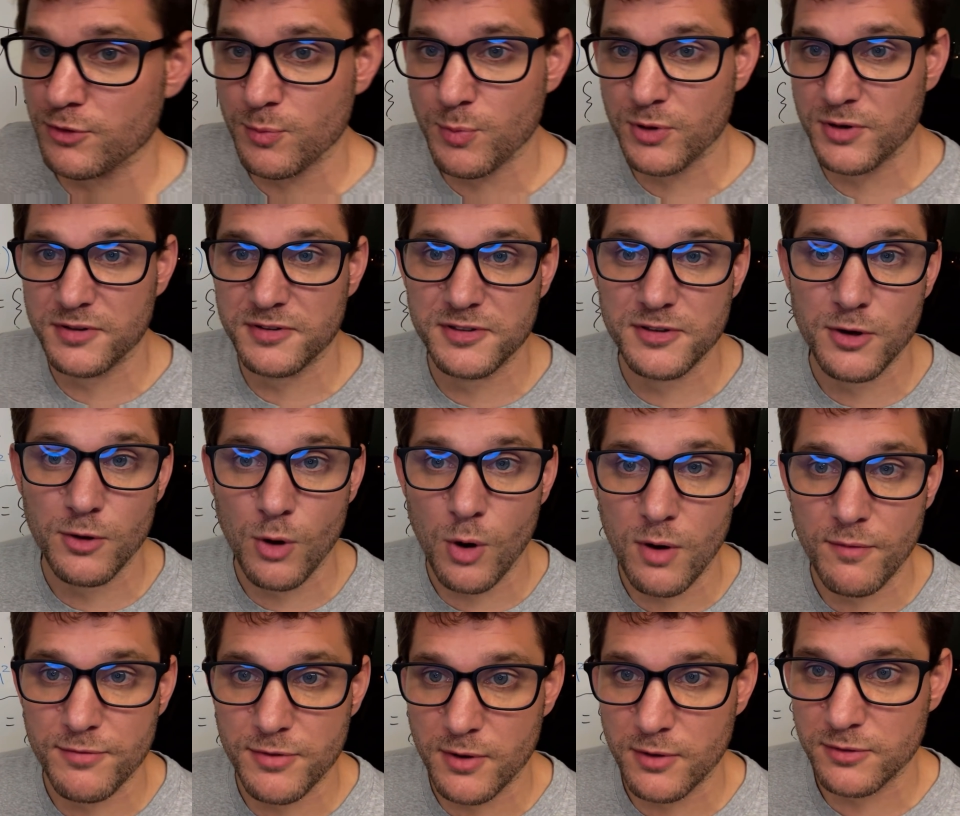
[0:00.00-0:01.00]
You put a
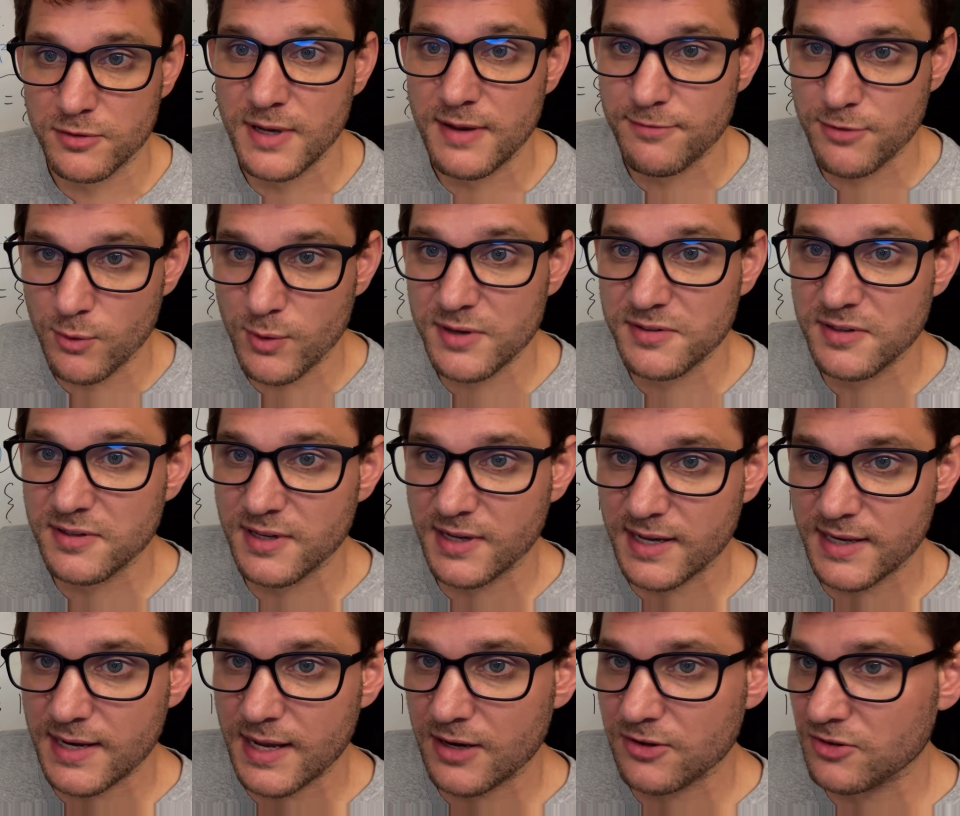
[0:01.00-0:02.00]
0 if there isn't a
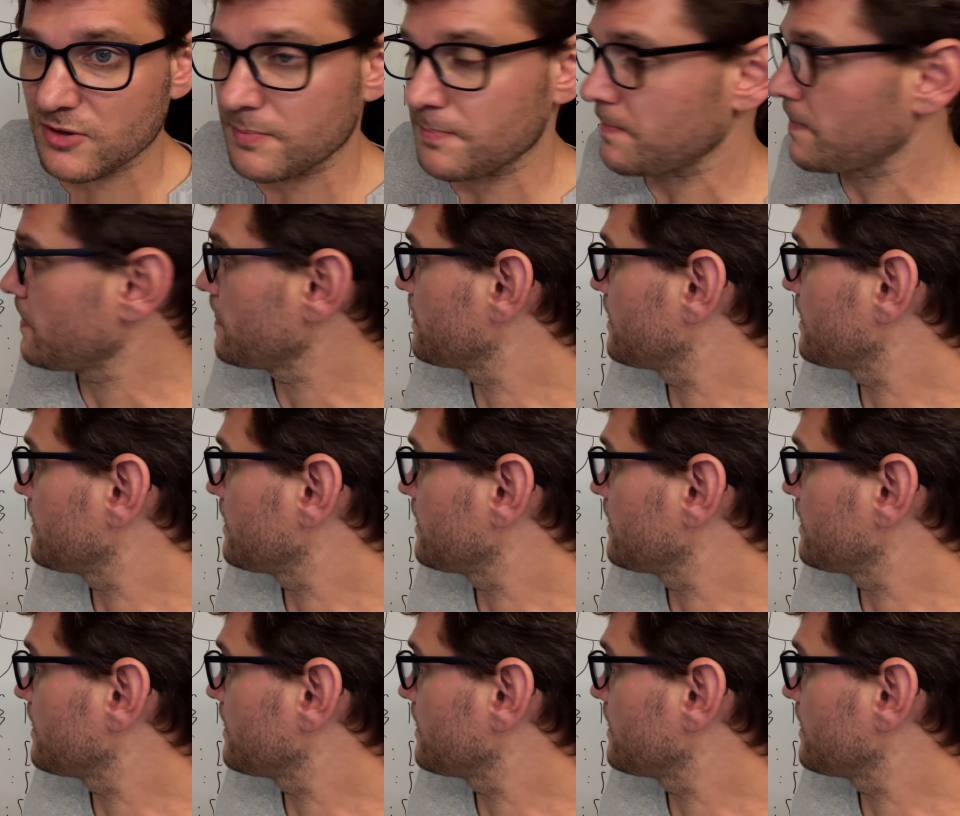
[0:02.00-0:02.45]
connection.